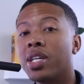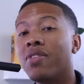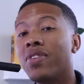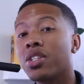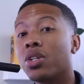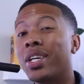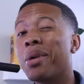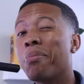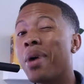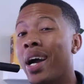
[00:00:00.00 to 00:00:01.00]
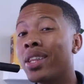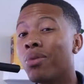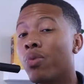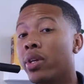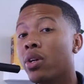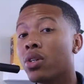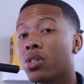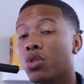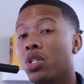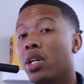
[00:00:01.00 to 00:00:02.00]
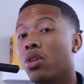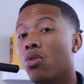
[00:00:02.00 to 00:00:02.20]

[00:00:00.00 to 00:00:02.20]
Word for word: and eventually combine them with their associated